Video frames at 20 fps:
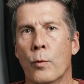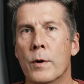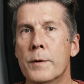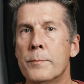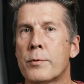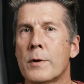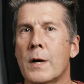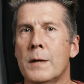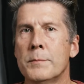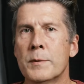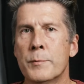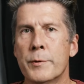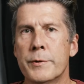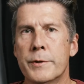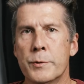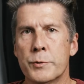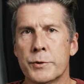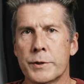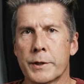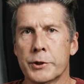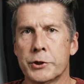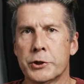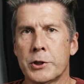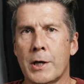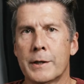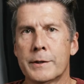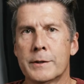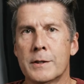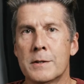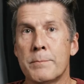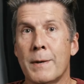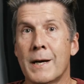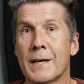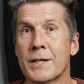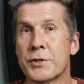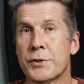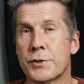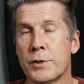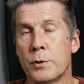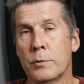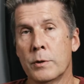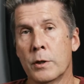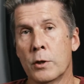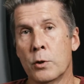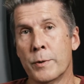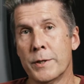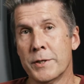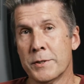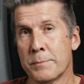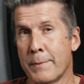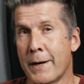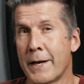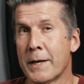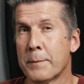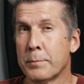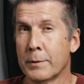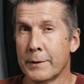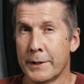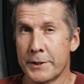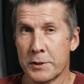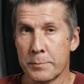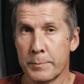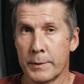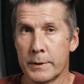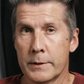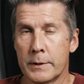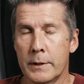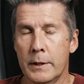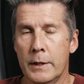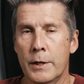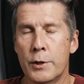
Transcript: One problem with using a shotgun mic solo is mic placement.